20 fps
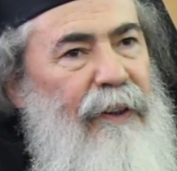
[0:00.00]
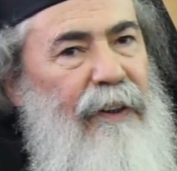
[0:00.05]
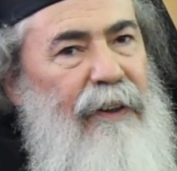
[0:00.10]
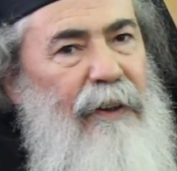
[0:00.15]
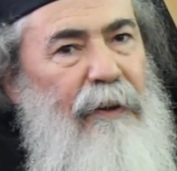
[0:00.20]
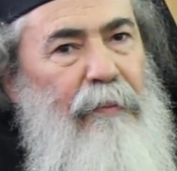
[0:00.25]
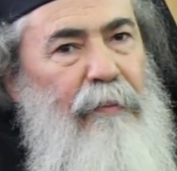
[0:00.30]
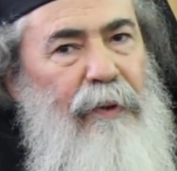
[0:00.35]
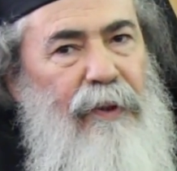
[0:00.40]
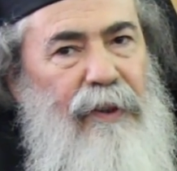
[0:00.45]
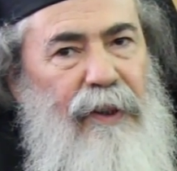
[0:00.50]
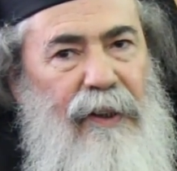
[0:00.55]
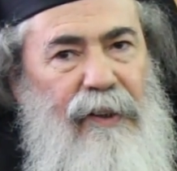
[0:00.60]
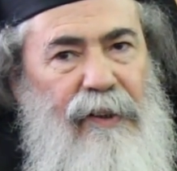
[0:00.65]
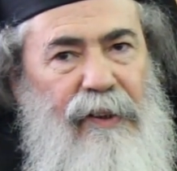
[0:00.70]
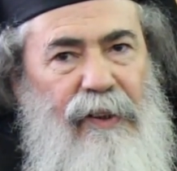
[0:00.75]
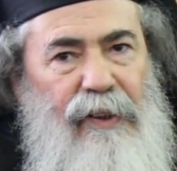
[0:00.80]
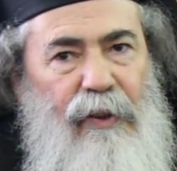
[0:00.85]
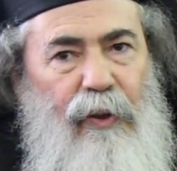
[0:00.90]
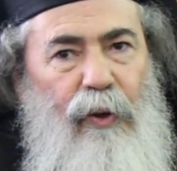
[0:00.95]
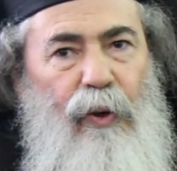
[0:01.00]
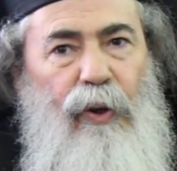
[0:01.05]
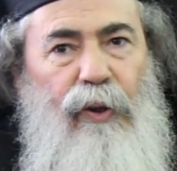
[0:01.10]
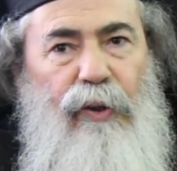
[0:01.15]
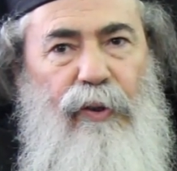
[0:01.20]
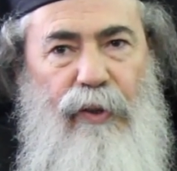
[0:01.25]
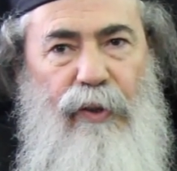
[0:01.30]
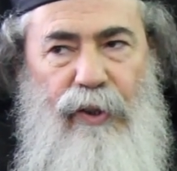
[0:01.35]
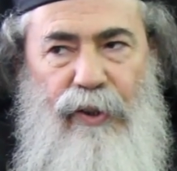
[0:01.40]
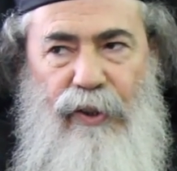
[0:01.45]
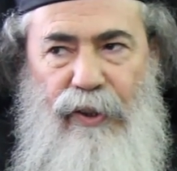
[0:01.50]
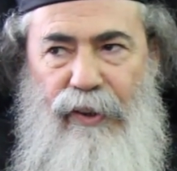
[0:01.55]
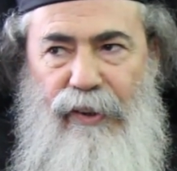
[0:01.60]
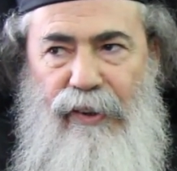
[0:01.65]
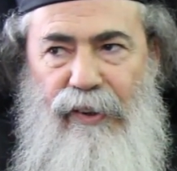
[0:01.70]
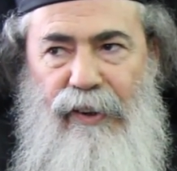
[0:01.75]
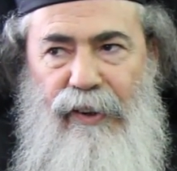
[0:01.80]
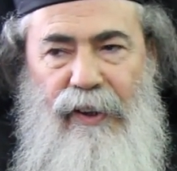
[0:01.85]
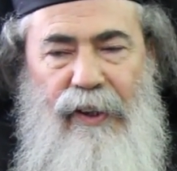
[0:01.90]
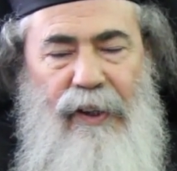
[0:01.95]
that represents all
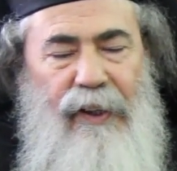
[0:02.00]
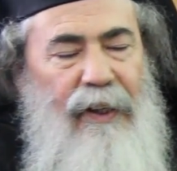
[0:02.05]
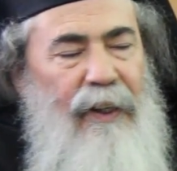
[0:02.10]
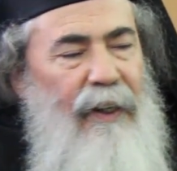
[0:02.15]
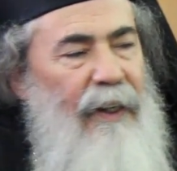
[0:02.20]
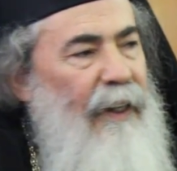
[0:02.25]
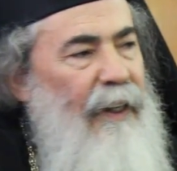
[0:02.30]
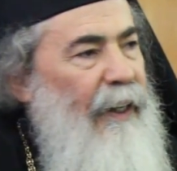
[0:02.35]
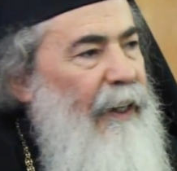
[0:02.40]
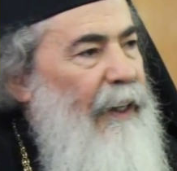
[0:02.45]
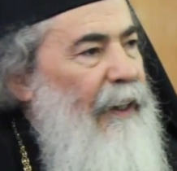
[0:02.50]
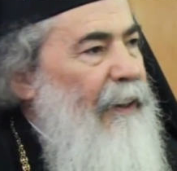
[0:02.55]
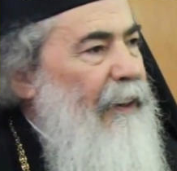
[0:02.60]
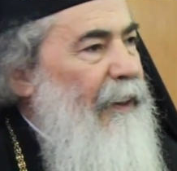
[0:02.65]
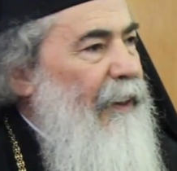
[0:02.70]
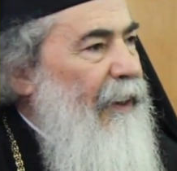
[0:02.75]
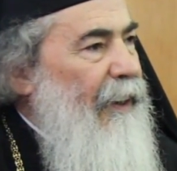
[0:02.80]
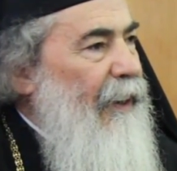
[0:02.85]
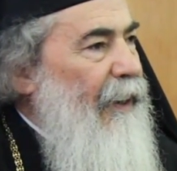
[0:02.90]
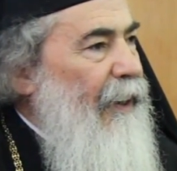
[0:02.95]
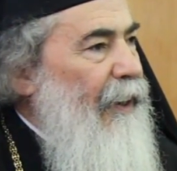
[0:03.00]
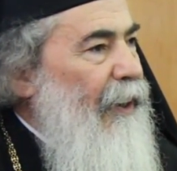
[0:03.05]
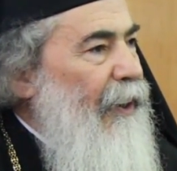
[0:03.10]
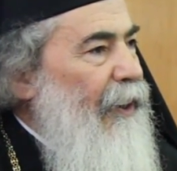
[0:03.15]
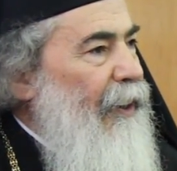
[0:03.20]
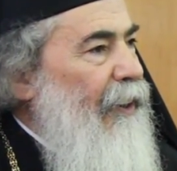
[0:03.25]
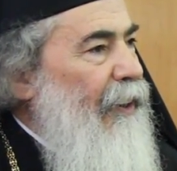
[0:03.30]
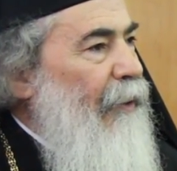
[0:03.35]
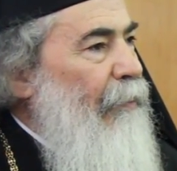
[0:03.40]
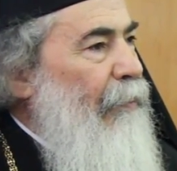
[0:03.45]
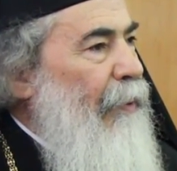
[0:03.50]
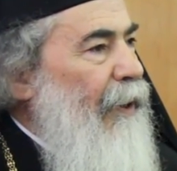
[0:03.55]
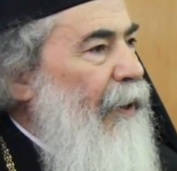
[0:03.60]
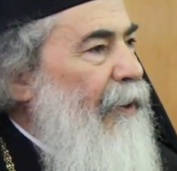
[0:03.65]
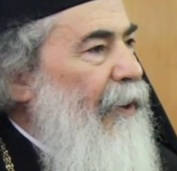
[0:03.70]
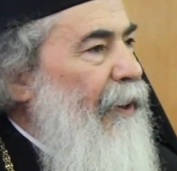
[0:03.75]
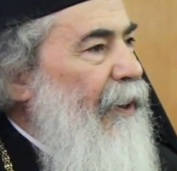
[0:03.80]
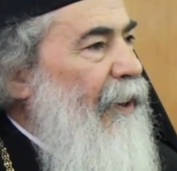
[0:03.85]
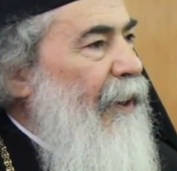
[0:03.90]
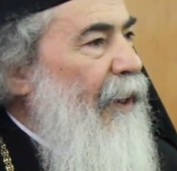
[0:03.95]
Christians. And uh, the
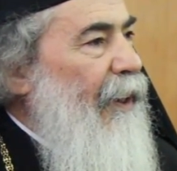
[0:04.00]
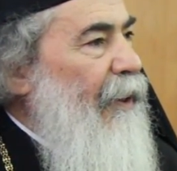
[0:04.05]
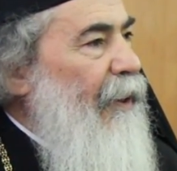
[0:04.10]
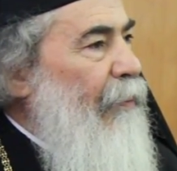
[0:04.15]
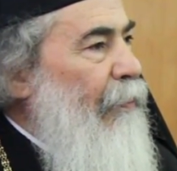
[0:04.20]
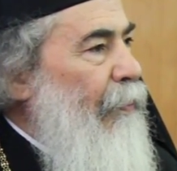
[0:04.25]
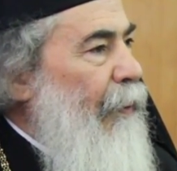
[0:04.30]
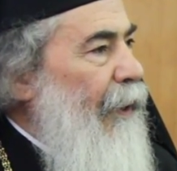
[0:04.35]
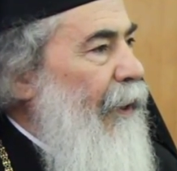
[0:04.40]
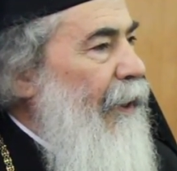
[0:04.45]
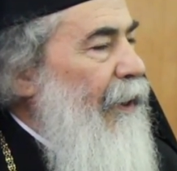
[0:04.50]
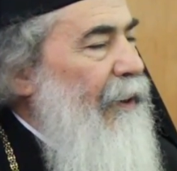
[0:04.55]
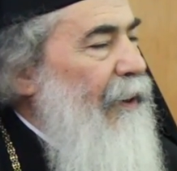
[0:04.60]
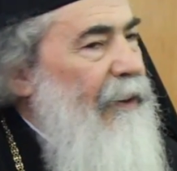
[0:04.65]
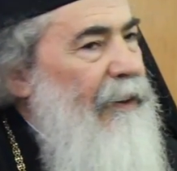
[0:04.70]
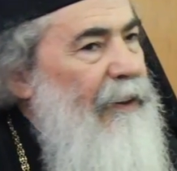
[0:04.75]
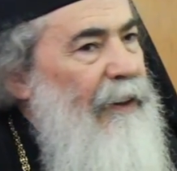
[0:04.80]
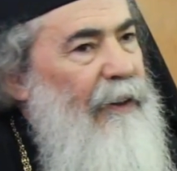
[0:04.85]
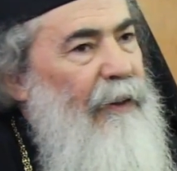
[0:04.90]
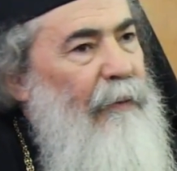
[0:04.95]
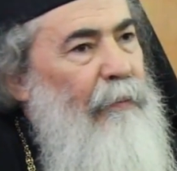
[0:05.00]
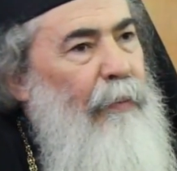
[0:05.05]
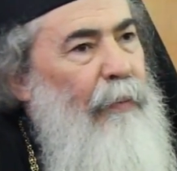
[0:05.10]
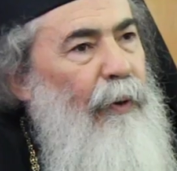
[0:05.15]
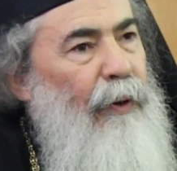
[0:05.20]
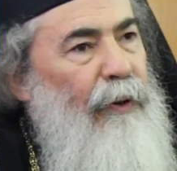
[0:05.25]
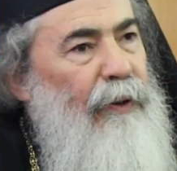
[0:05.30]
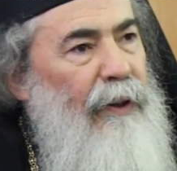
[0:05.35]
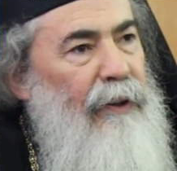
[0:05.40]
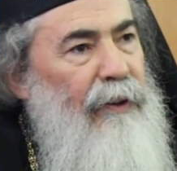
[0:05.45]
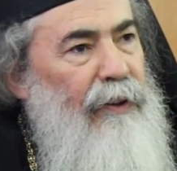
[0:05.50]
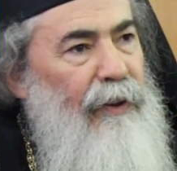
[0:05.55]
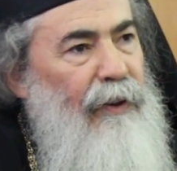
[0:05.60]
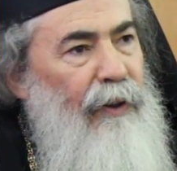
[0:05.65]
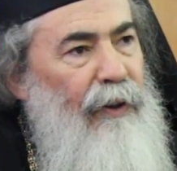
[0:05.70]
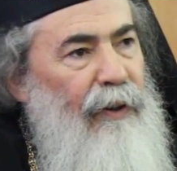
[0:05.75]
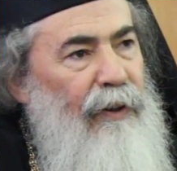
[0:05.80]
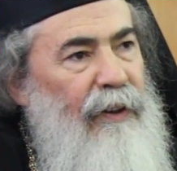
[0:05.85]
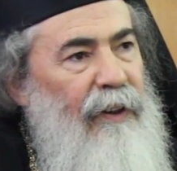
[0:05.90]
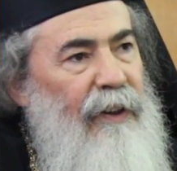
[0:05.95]
Patriarchate plays an important
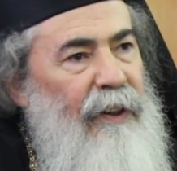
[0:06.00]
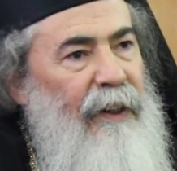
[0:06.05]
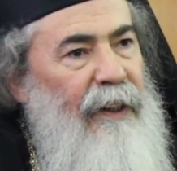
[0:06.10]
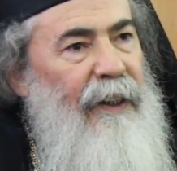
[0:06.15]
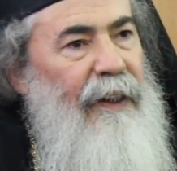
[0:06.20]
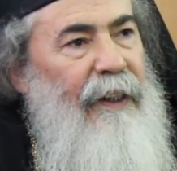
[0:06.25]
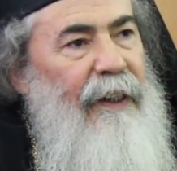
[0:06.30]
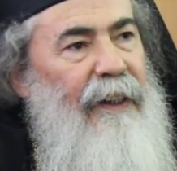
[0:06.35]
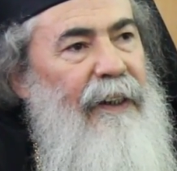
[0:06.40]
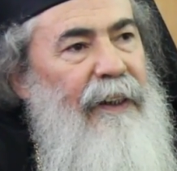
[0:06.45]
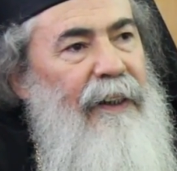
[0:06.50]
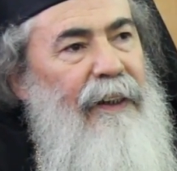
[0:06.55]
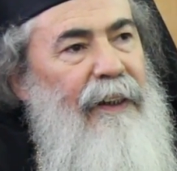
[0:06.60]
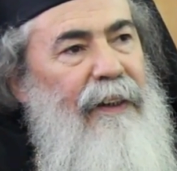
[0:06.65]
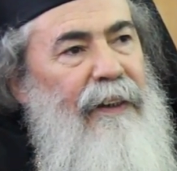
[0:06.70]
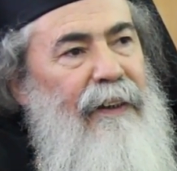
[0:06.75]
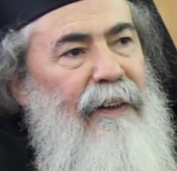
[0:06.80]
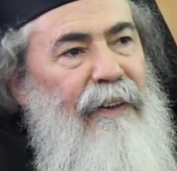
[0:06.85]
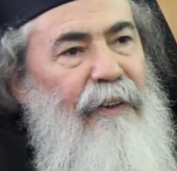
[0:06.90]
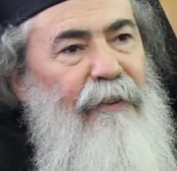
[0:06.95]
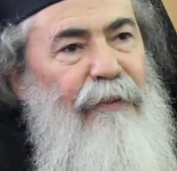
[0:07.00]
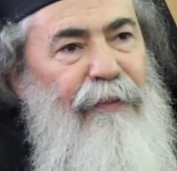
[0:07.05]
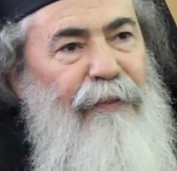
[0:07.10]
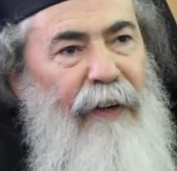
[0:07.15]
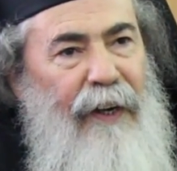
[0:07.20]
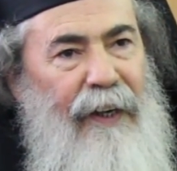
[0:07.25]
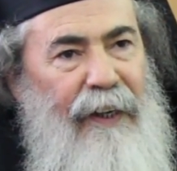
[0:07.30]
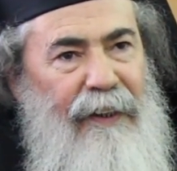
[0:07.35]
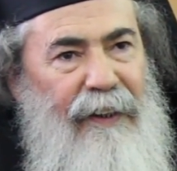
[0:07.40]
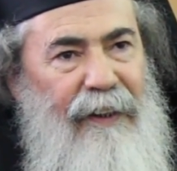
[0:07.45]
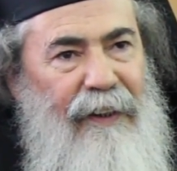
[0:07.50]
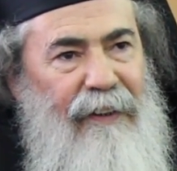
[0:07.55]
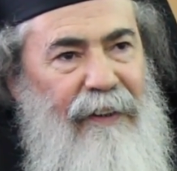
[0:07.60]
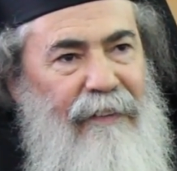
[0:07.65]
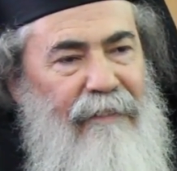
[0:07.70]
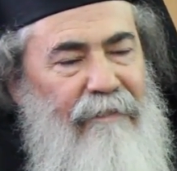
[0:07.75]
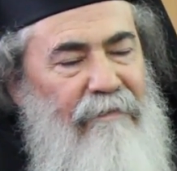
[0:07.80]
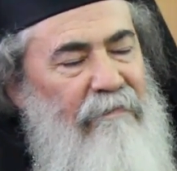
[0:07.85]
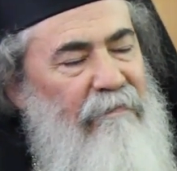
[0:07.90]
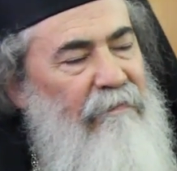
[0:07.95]
role in
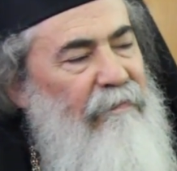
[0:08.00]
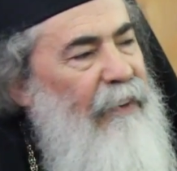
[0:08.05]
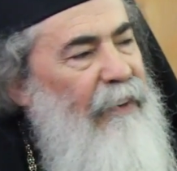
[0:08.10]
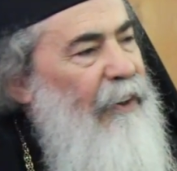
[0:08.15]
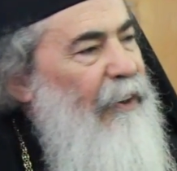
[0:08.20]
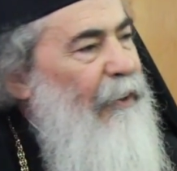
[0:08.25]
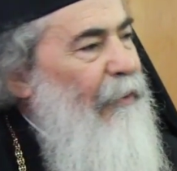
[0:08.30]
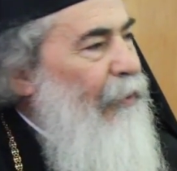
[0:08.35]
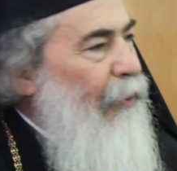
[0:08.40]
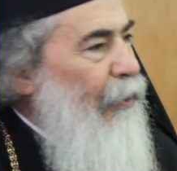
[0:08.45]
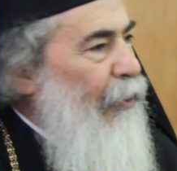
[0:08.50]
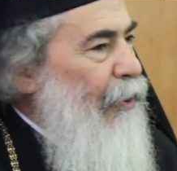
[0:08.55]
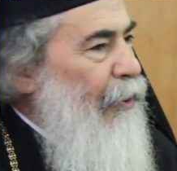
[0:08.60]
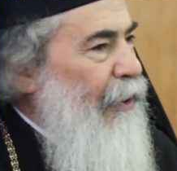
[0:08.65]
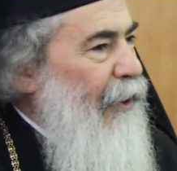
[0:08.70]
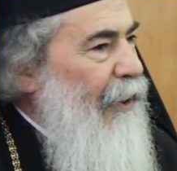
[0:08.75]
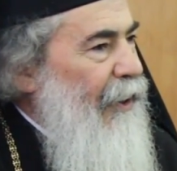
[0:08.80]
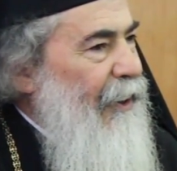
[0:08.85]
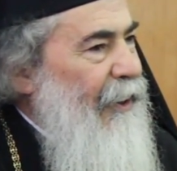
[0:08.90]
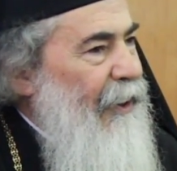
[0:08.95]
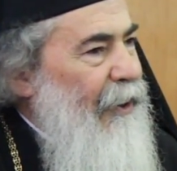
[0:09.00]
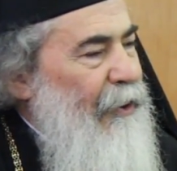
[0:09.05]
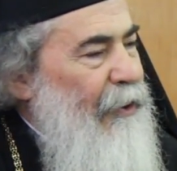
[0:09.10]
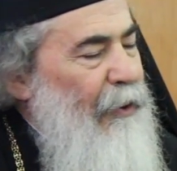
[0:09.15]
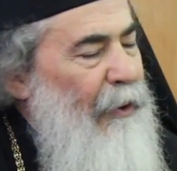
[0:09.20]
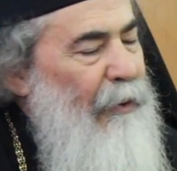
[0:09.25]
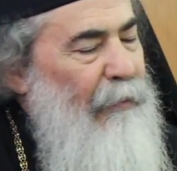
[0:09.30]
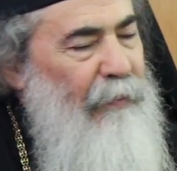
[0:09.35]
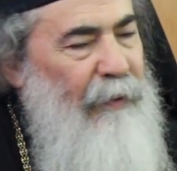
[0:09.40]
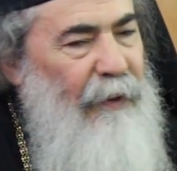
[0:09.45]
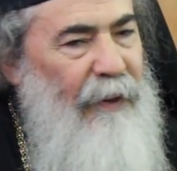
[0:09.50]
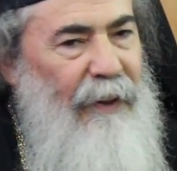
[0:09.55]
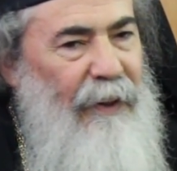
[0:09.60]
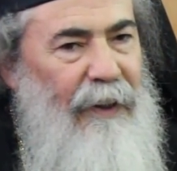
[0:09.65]
defining, in the future, let us hope,